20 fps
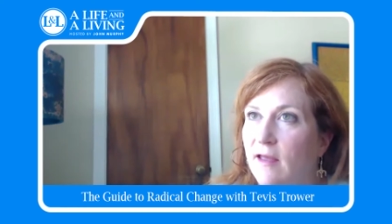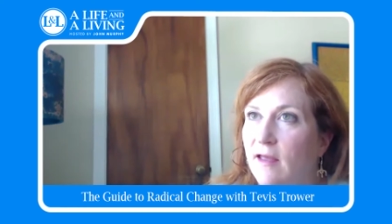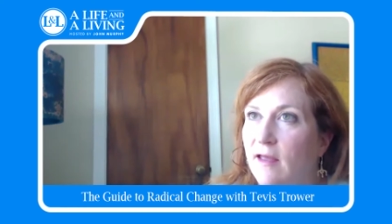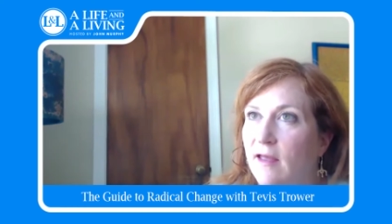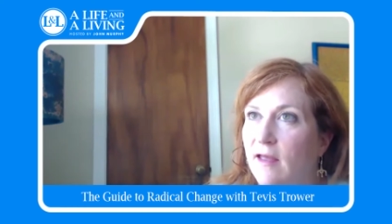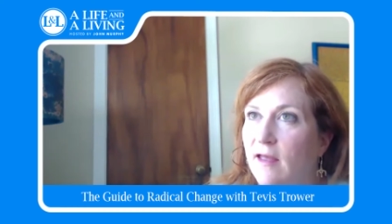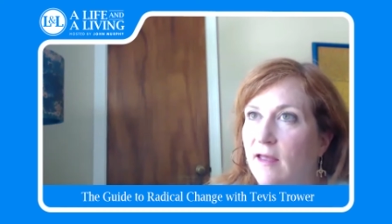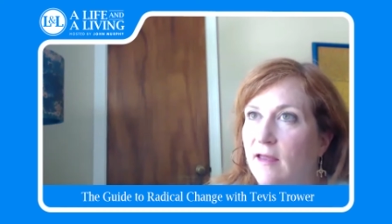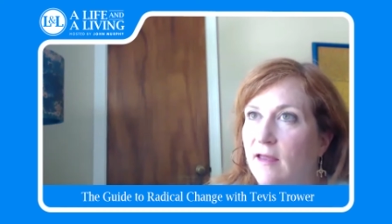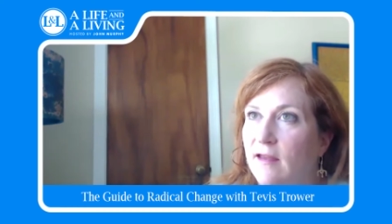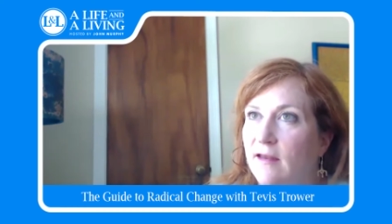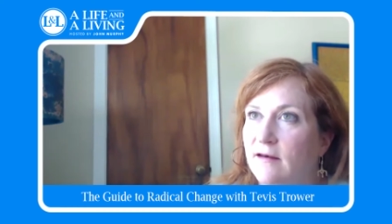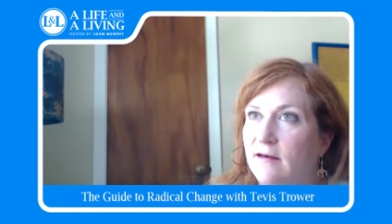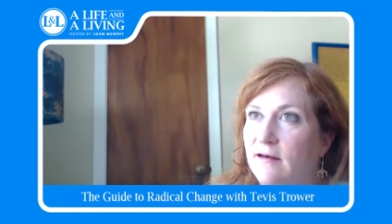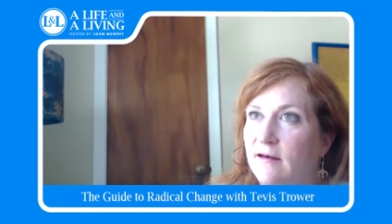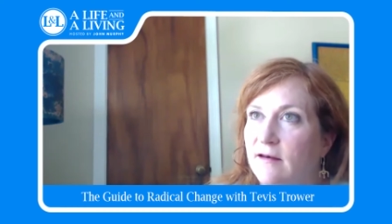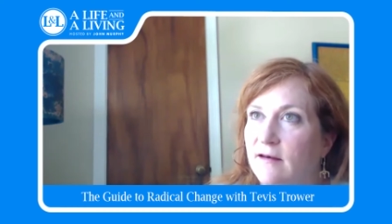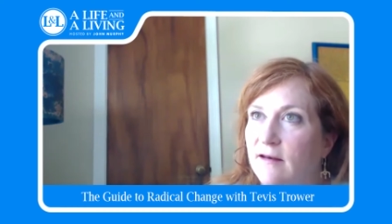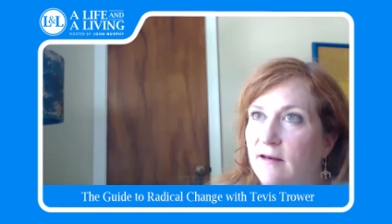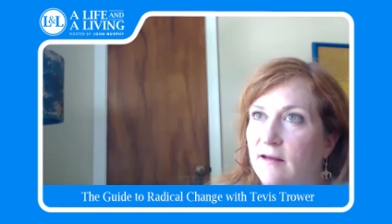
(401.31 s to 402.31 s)

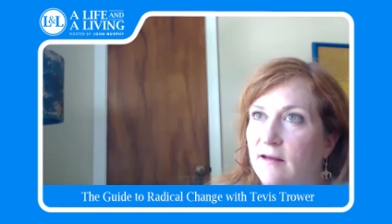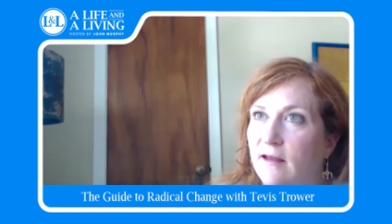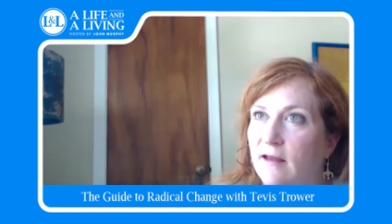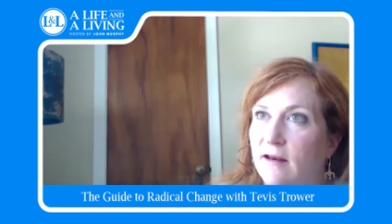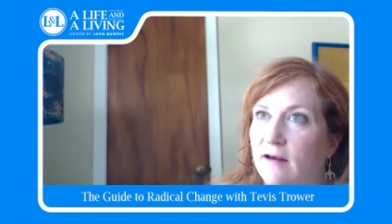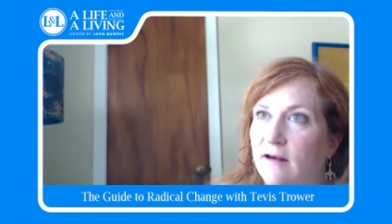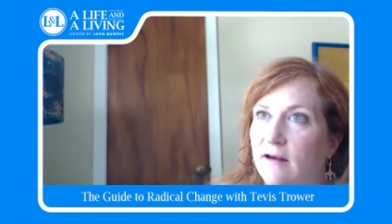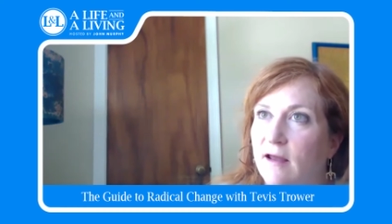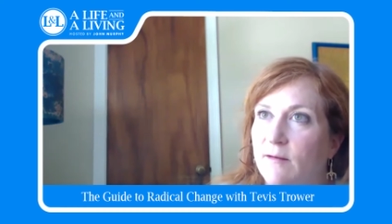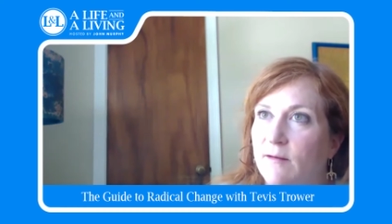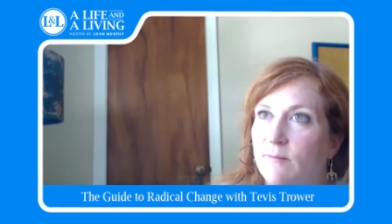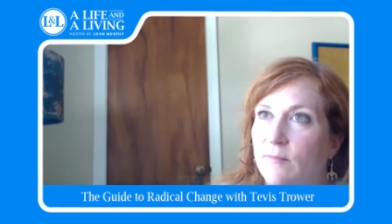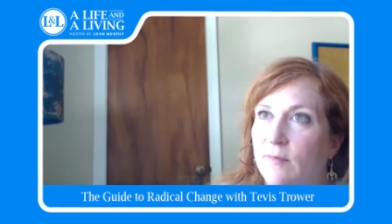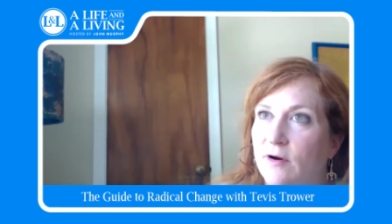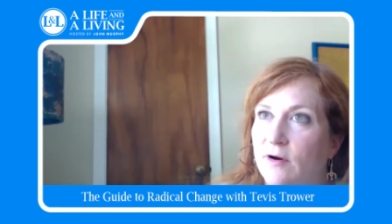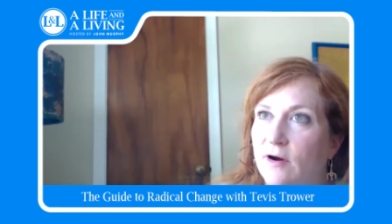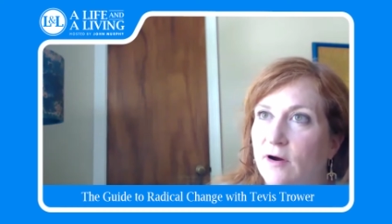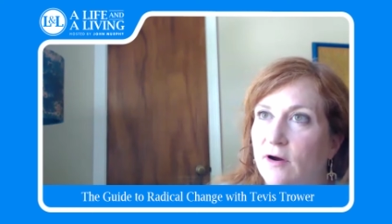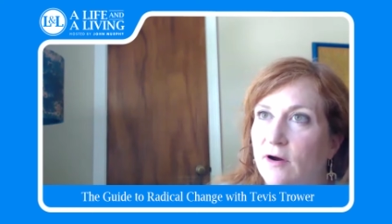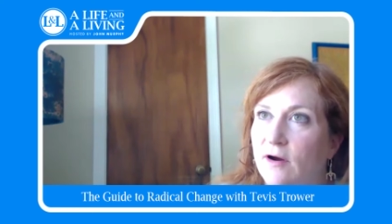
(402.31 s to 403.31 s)
and a
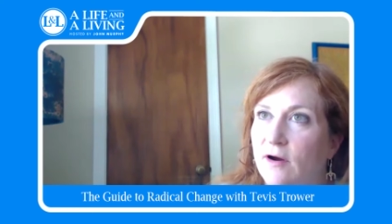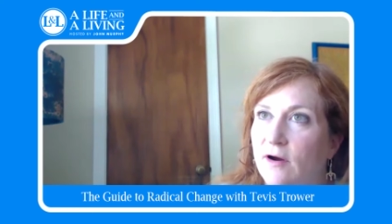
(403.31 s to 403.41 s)
number.